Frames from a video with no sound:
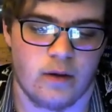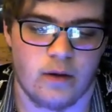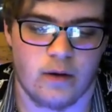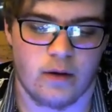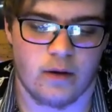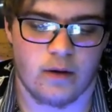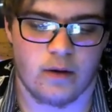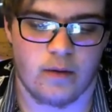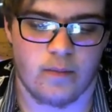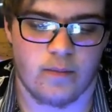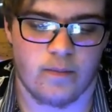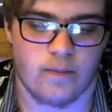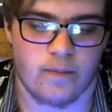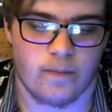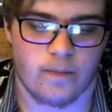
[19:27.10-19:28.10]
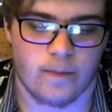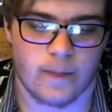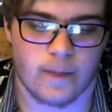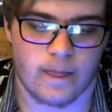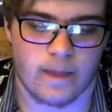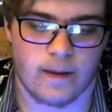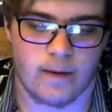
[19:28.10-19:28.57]
um
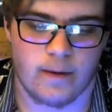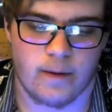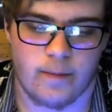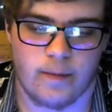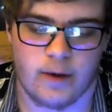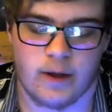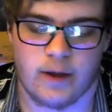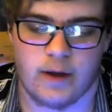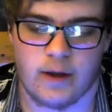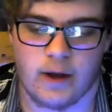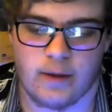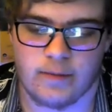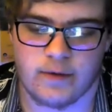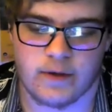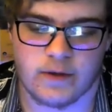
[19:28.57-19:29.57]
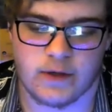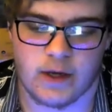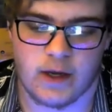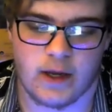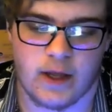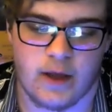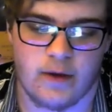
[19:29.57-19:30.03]
but I'm just
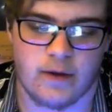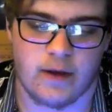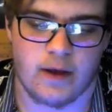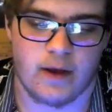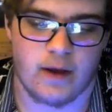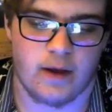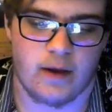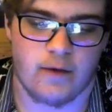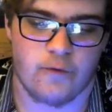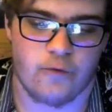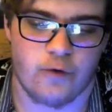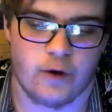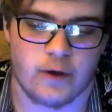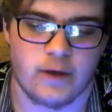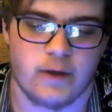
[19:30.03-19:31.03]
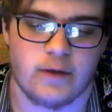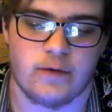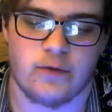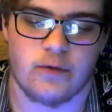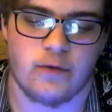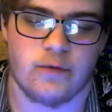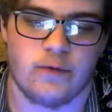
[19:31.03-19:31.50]
saying hell yeah and fuck it
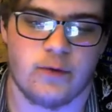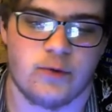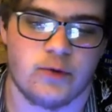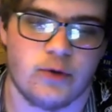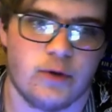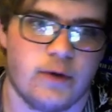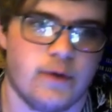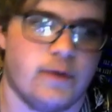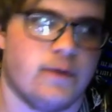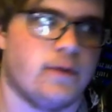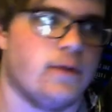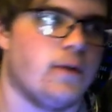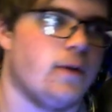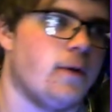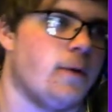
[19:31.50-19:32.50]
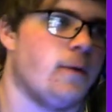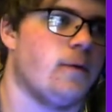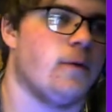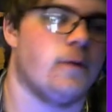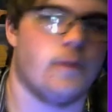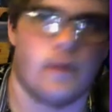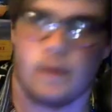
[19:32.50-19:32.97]
to the future cuz
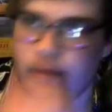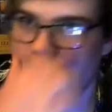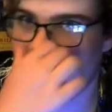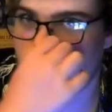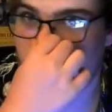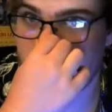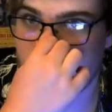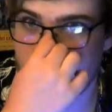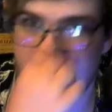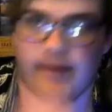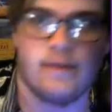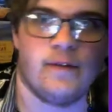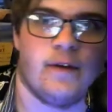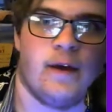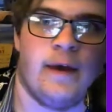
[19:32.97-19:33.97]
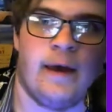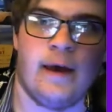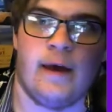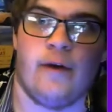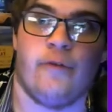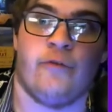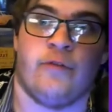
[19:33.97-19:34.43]
there's a lot of plans I
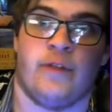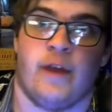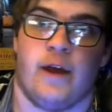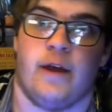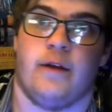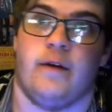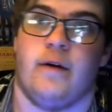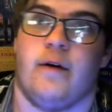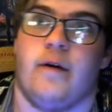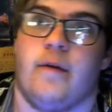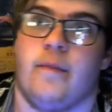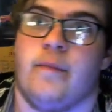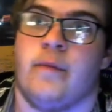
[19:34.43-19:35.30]
have that um